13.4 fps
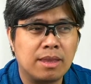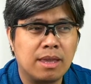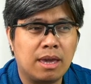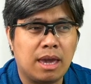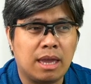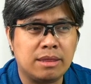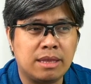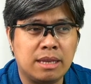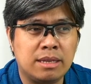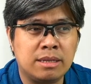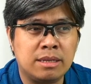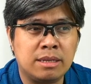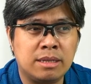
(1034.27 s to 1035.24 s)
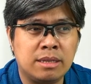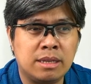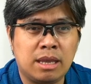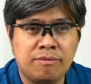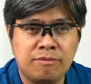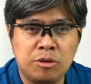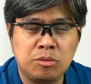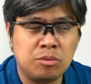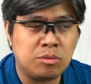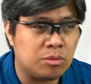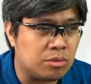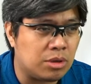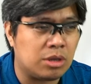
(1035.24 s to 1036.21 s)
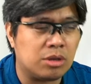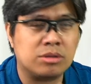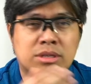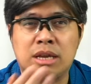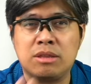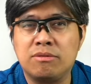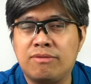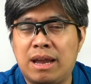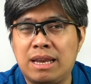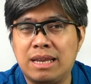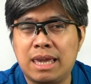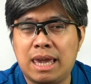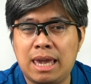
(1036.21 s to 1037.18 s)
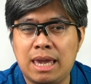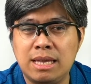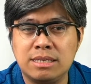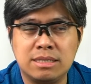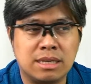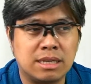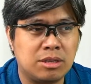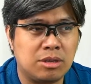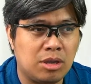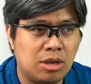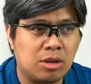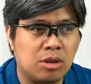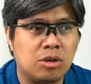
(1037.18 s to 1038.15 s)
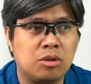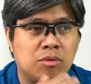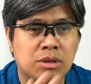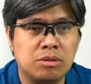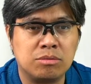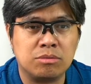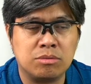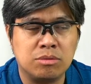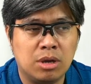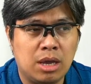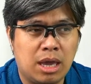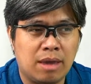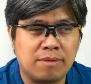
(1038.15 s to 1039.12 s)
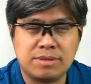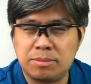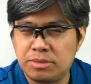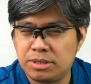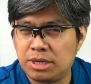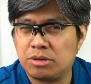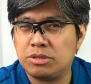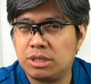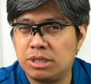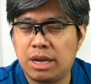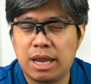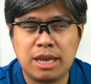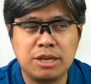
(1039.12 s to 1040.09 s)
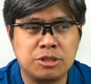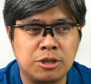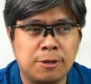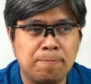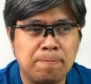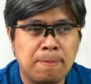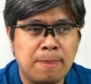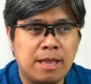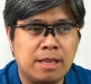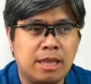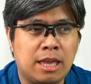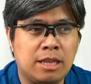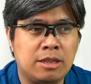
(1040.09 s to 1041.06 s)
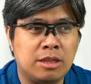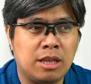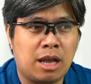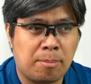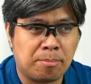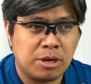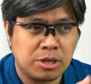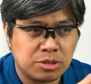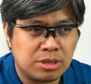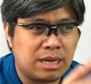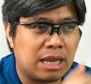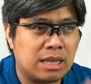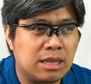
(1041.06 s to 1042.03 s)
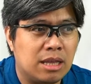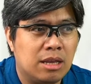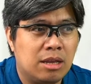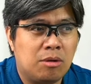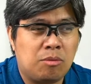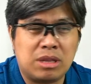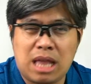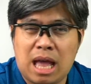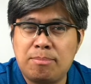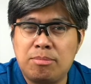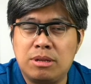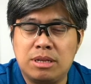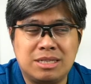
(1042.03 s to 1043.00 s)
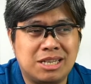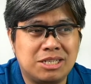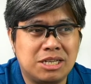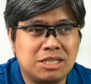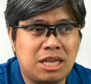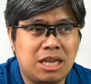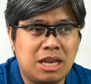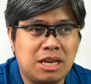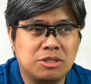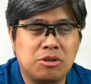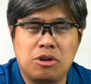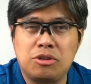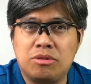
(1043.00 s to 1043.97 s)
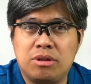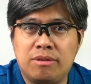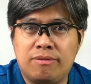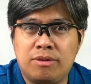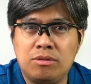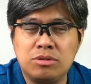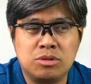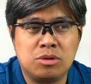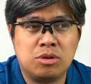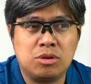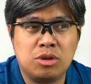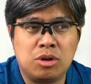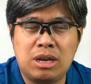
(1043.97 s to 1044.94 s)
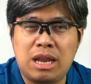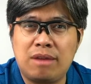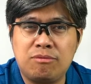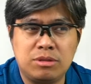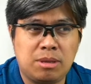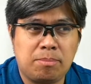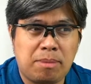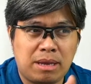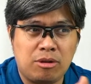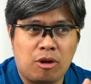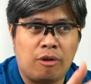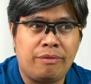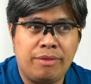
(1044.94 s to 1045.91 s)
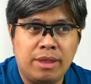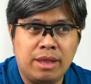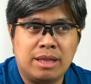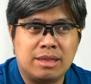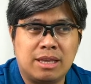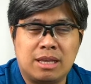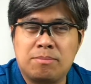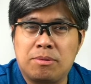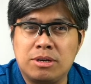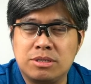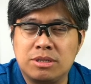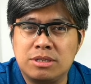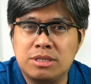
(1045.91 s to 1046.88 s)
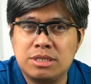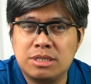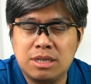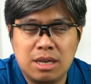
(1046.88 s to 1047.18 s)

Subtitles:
And then if you, you know, try to file a case that, you know, you want to have some reconsideration, then a person like what Apple is suggesting here is going to review. So your life would depend on that person's